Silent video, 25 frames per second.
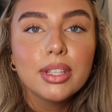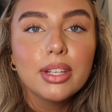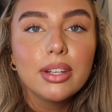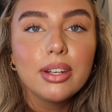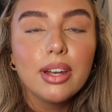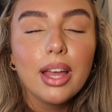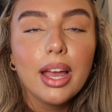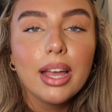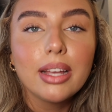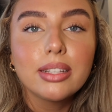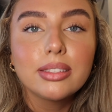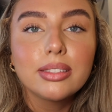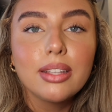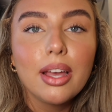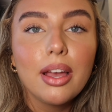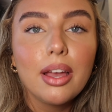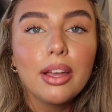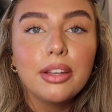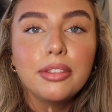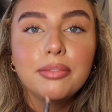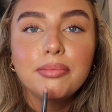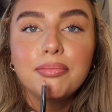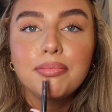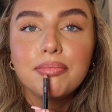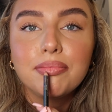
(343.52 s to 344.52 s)
like
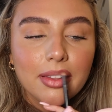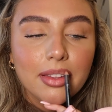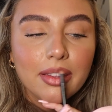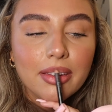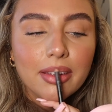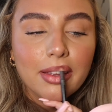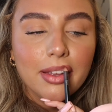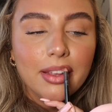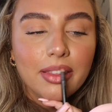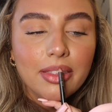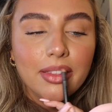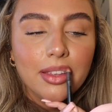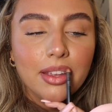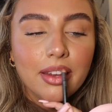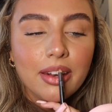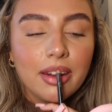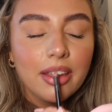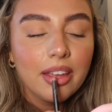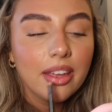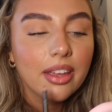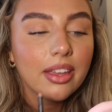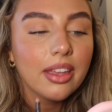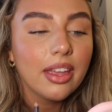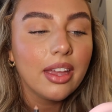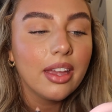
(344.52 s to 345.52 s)
so. And then
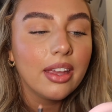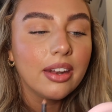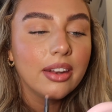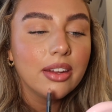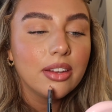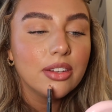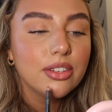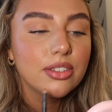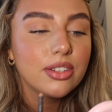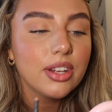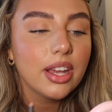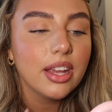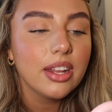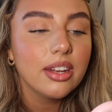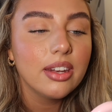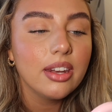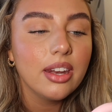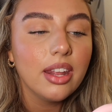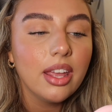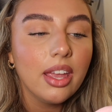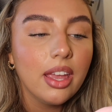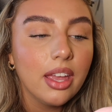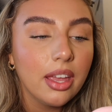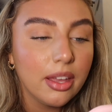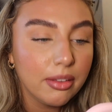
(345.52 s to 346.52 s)
again, shading
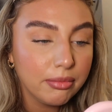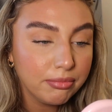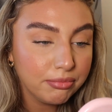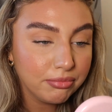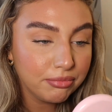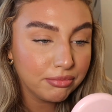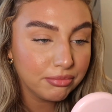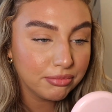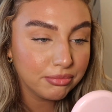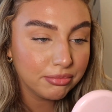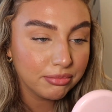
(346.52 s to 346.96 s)
it in.